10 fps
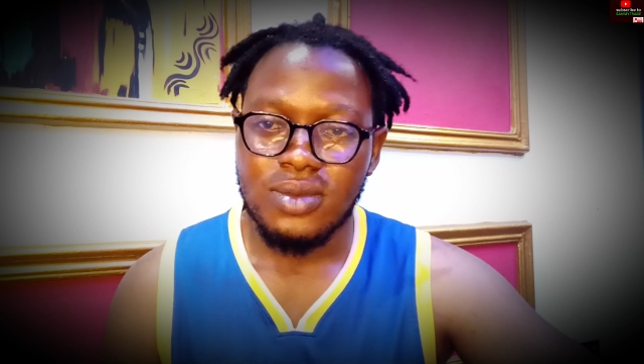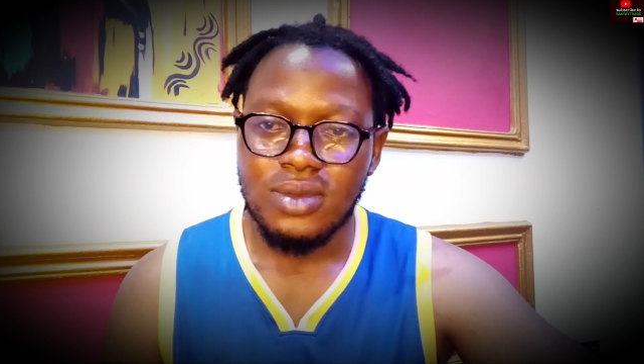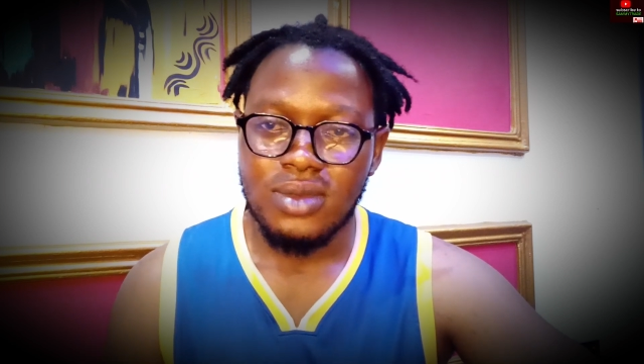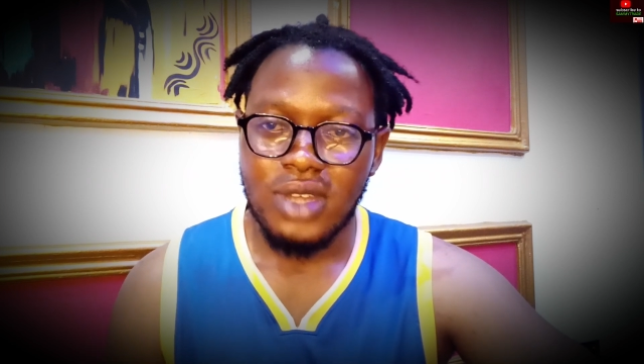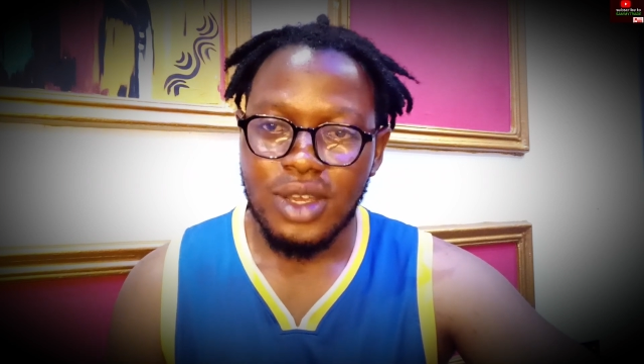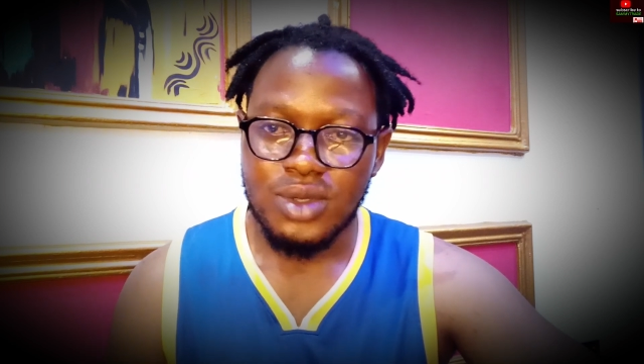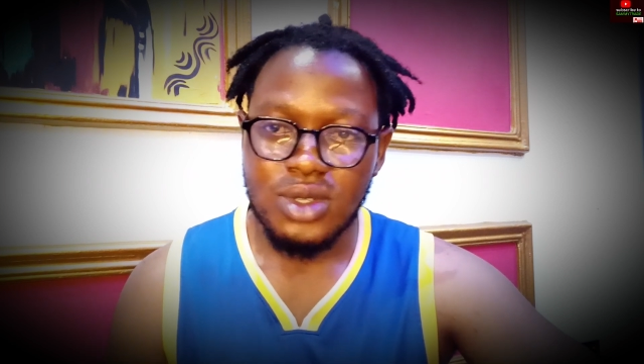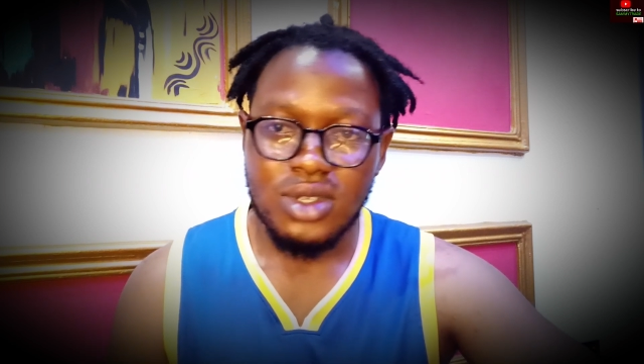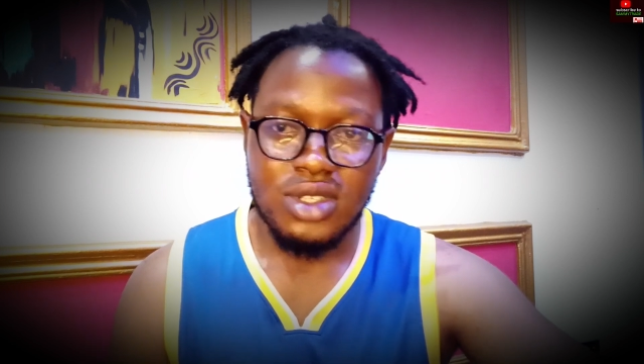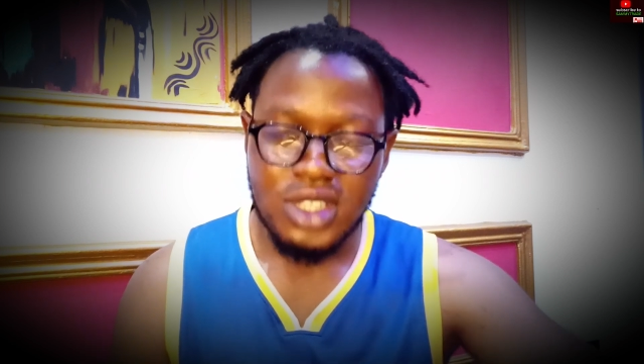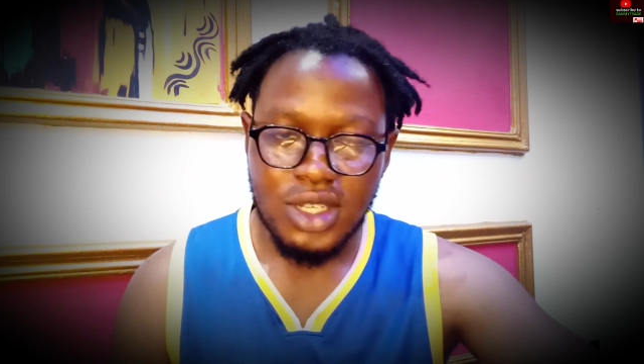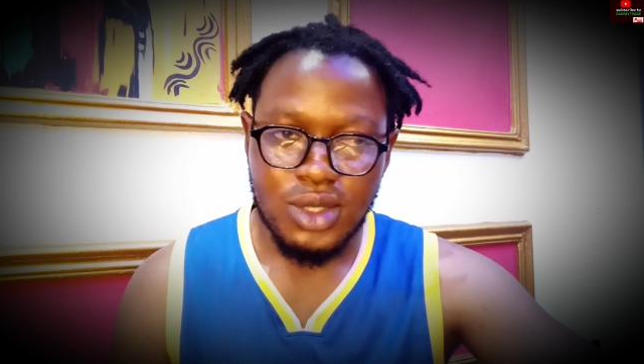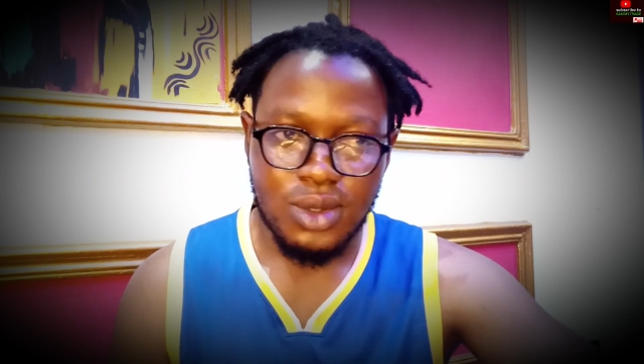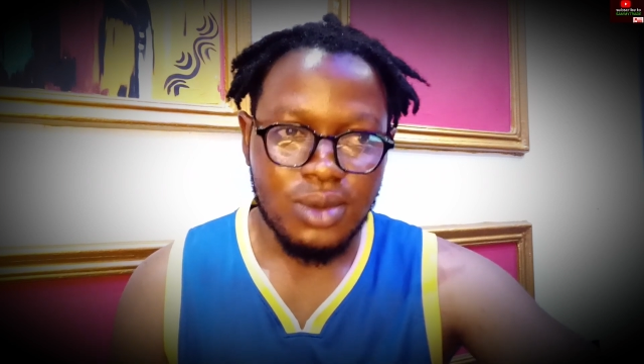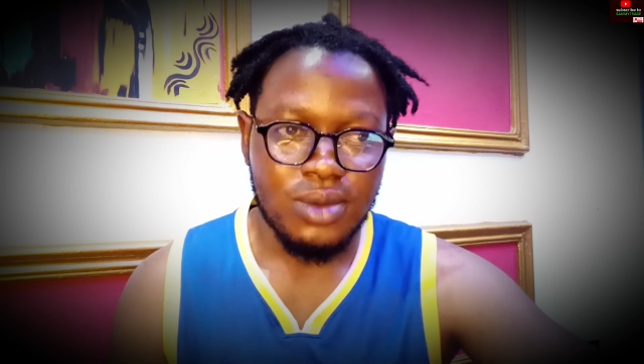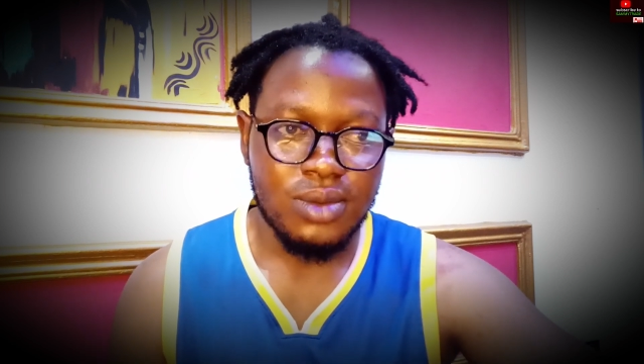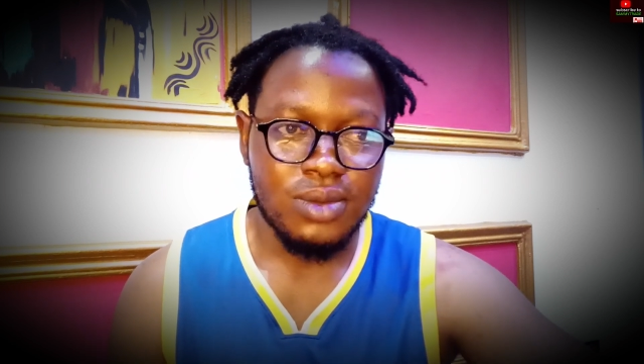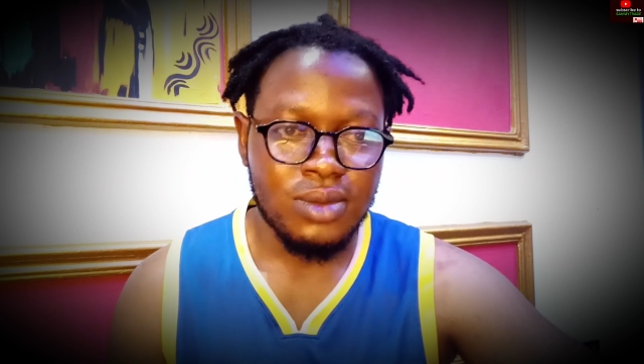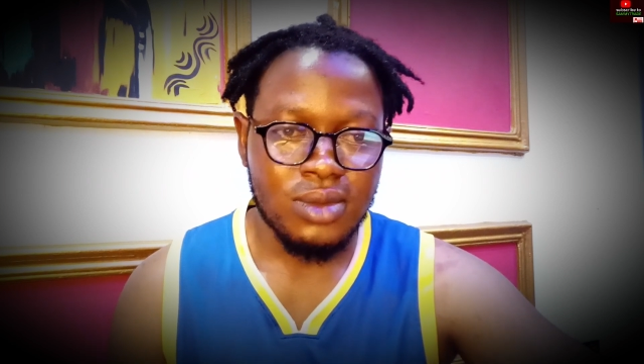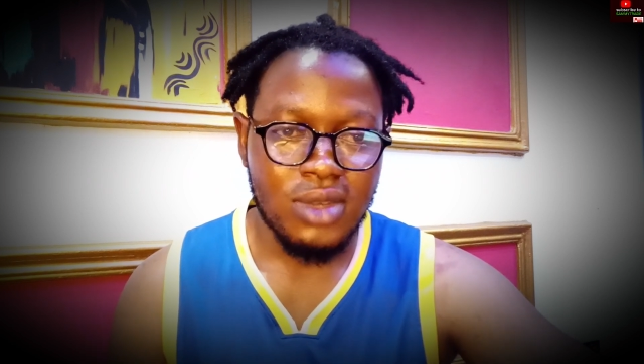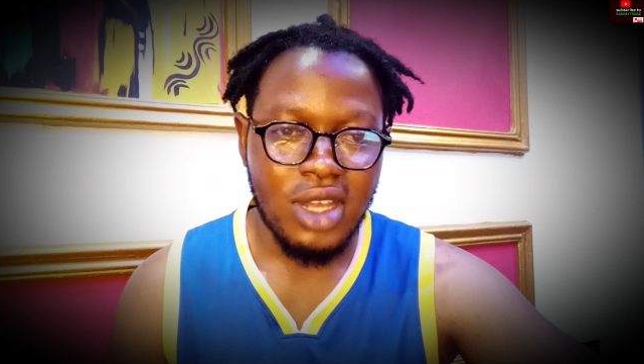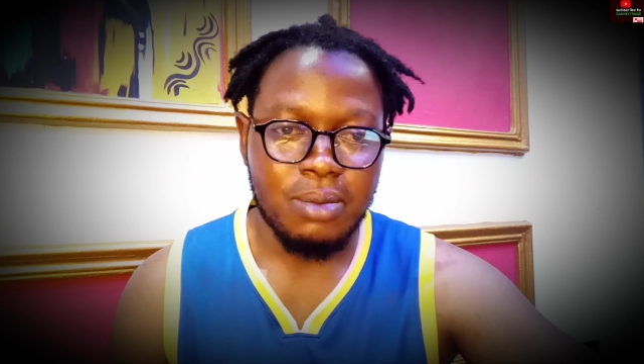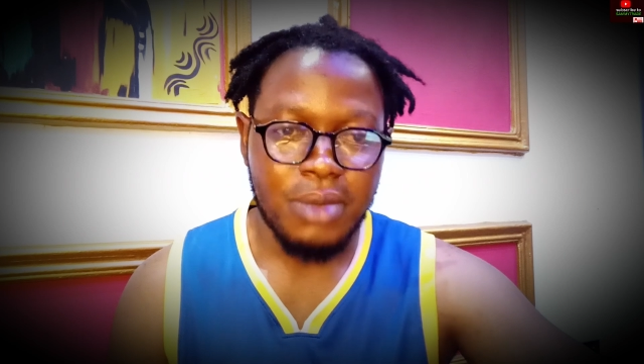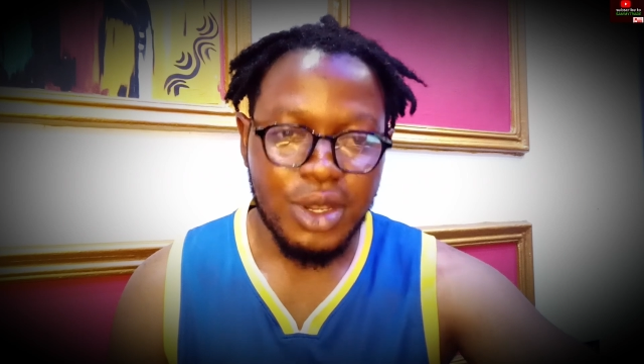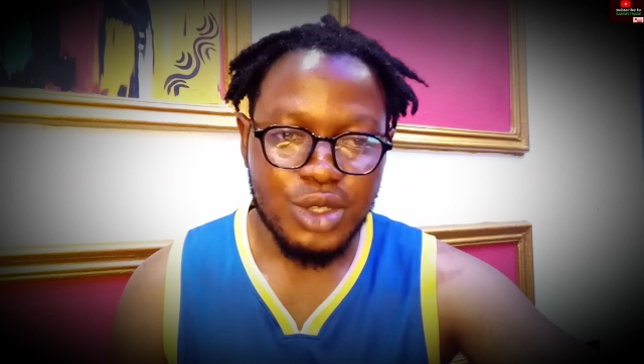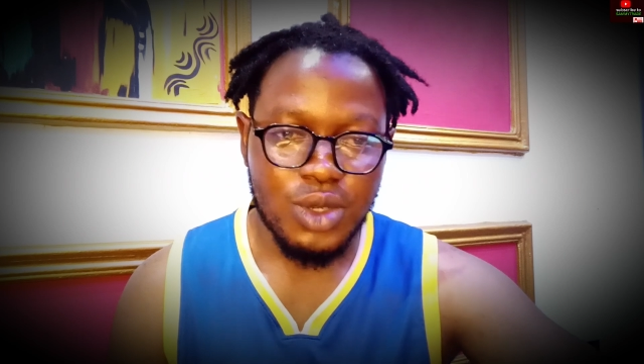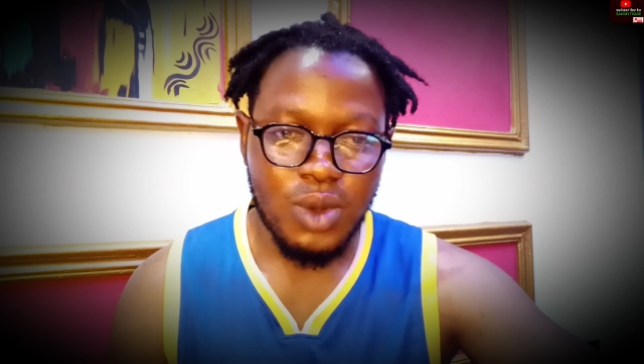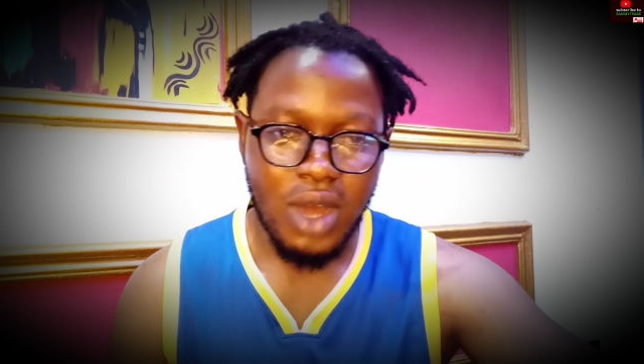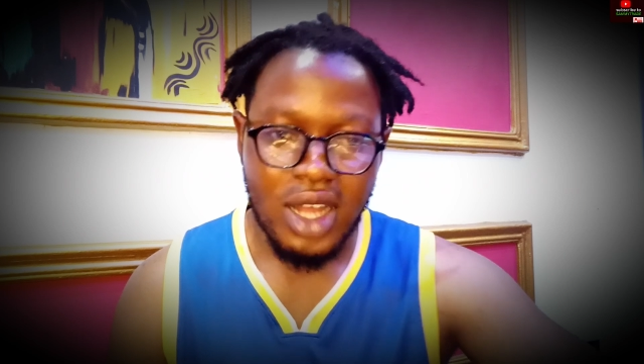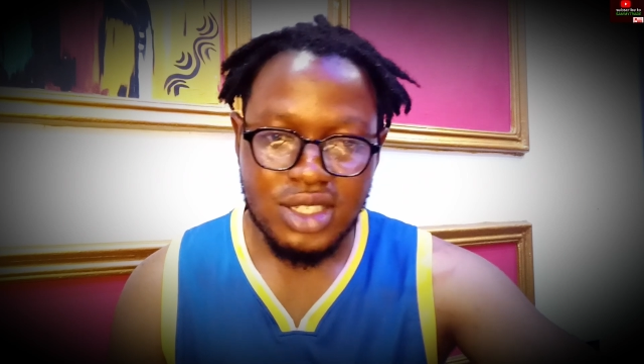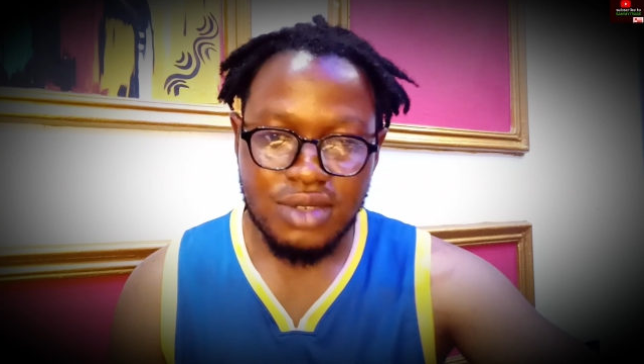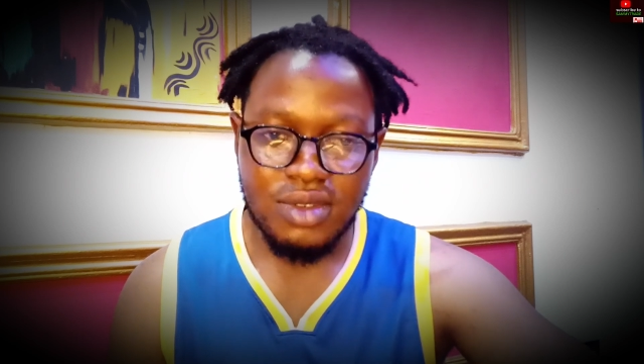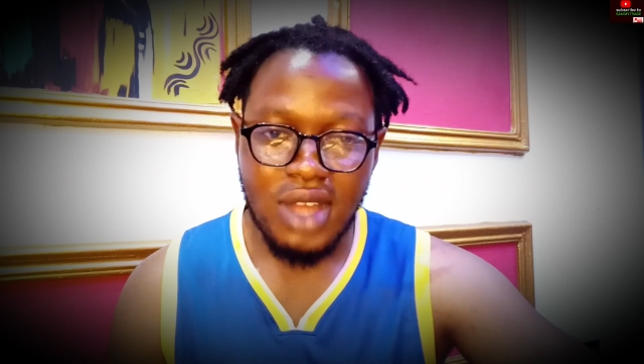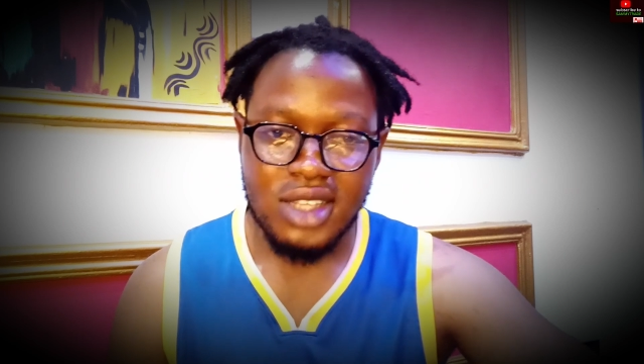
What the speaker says: that you just stick to, and make sure you achieve that.